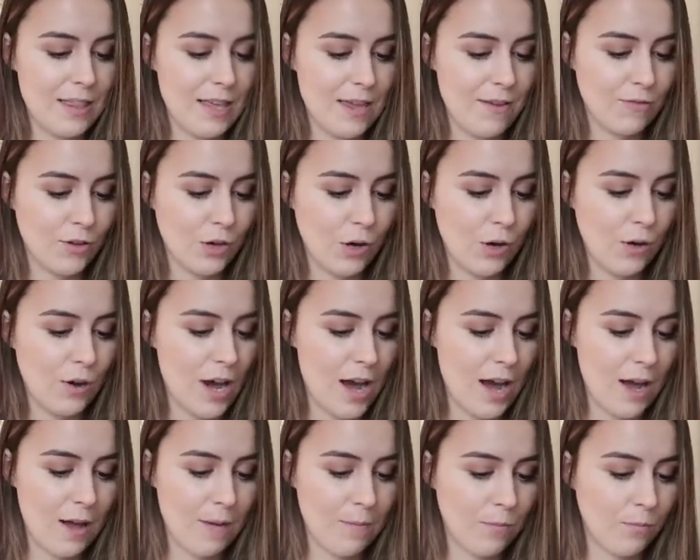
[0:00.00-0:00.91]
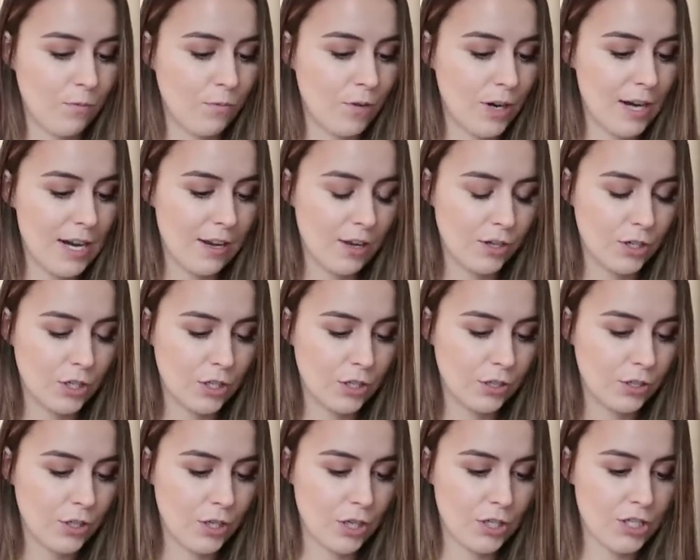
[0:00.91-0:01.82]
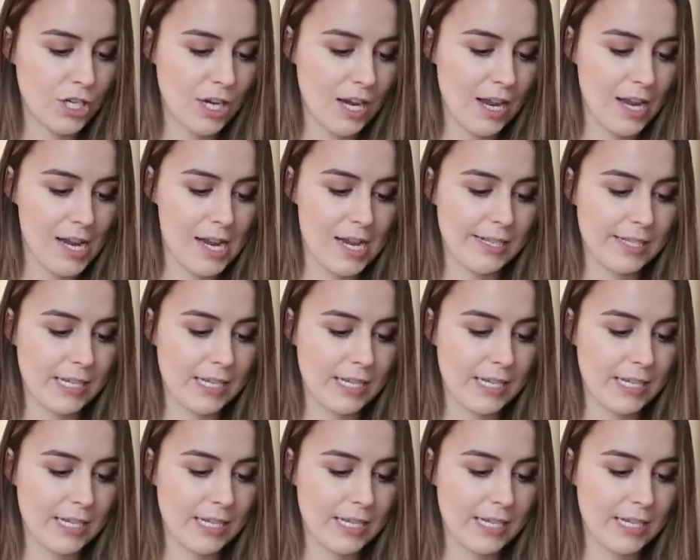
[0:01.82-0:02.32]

They've got really good cushioning.